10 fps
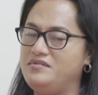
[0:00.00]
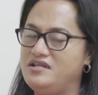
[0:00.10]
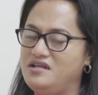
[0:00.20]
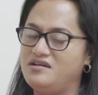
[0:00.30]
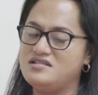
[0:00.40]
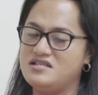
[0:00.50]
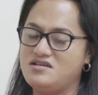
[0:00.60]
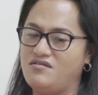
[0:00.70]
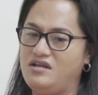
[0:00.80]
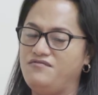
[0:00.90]
didn't
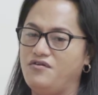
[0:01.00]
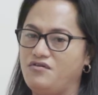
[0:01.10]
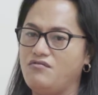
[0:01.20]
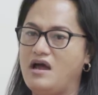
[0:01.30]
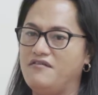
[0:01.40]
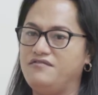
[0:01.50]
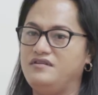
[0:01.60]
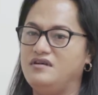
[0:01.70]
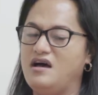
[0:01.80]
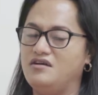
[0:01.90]
necessarily photograph
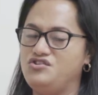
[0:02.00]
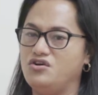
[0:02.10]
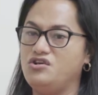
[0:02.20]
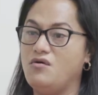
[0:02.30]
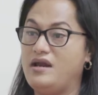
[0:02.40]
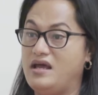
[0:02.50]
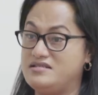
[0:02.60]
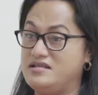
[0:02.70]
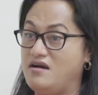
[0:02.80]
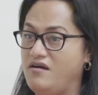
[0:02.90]
John Ioane
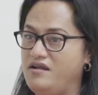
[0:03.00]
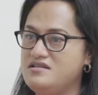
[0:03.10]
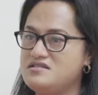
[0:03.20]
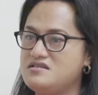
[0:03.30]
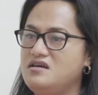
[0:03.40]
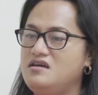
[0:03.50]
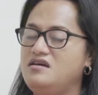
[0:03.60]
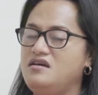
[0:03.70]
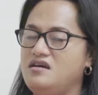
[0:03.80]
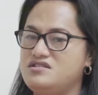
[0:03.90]
as the artist.
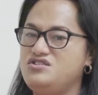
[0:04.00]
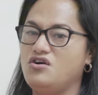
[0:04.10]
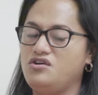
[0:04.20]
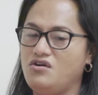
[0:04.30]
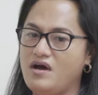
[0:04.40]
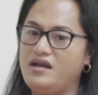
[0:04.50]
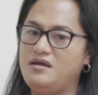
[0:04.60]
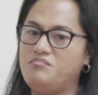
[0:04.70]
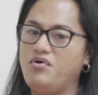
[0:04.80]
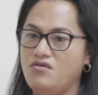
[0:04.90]
It's John
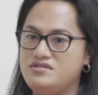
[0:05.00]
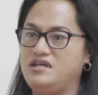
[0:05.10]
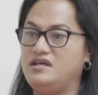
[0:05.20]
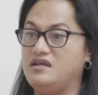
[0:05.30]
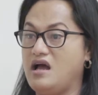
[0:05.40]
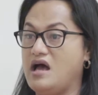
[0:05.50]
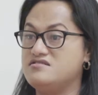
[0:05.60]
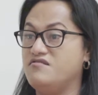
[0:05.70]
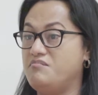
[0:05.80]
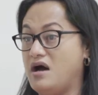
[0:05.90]
Ioane posing in a
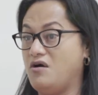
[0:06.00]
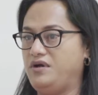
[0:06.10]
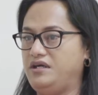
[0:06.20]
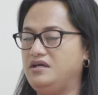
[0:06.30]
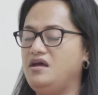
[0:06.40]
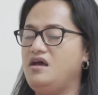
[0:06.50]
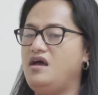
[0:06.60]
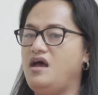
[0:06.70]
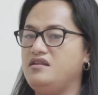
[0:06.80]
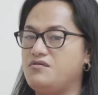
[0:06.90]
guise of Maui.
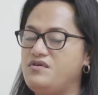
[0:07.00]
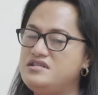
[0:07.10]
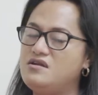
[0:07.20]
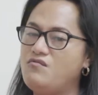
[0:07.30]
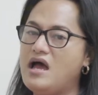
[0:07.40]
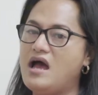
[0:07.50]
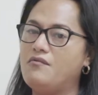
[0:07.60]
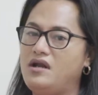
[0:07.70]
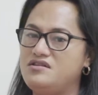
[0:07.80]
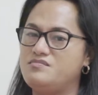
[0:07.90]
And the reason why I
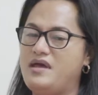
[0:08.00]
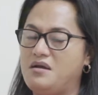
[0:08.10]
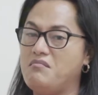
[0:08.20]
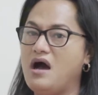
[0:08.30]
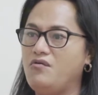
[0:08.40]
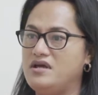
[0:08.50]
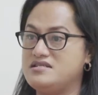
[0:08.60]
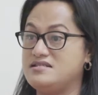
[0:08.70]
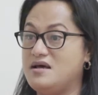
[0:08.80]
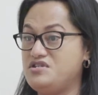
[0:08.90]
wanted to make Maui as
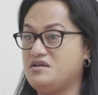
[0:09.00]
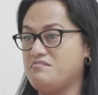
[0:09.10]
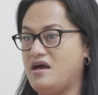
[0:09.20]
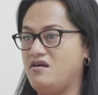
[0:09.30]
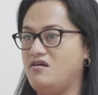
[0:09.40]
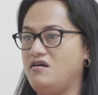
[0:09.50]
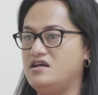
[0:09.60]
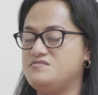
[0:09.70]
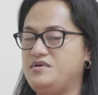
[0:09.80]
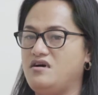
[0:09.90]
a subject matter
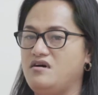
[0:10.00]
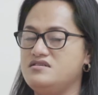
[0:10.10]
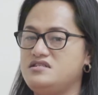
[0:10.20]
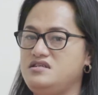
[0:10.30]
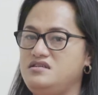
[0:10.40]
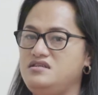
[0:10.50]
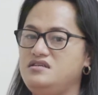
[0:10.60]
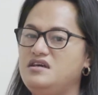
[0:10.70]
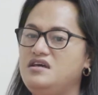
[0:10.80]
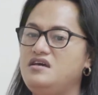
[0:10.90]
is because
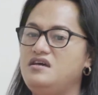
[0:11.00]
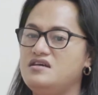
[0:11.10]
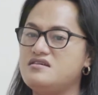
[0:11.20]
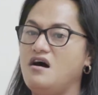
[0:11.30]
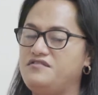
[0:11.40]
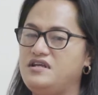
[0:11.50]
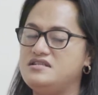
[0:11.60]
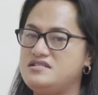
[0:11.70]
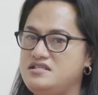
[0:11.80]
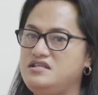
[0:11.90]
he is
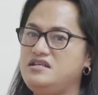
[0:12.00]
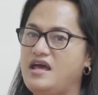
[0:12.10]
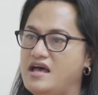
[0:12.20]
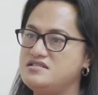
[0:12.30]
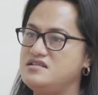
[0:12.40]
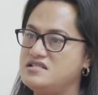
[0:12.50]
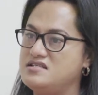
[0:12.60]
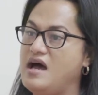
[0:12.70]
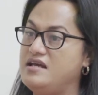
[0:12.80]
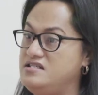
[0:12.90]
often seen as this
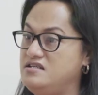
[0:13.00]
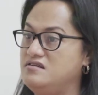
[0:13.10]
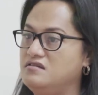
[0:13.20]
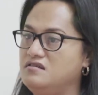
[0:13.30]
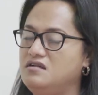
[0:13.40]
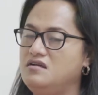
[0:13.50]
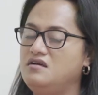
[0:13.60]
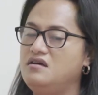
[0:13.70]
ideal